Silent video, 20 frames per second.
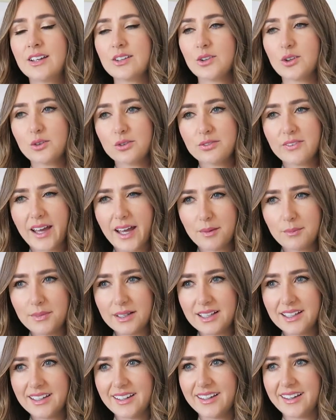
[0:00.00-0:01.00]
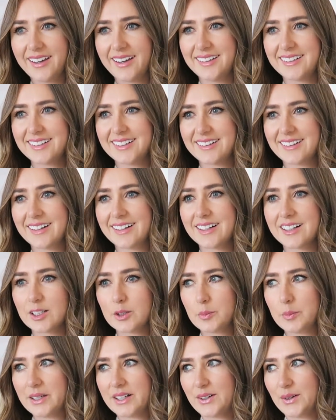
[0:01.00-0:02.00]
your family and a little
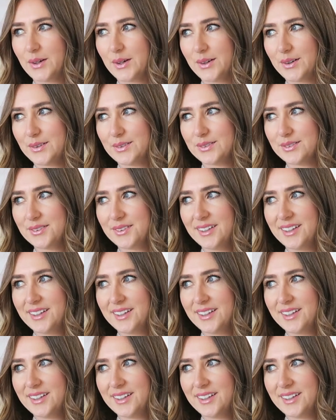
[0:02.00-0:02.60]
bit of,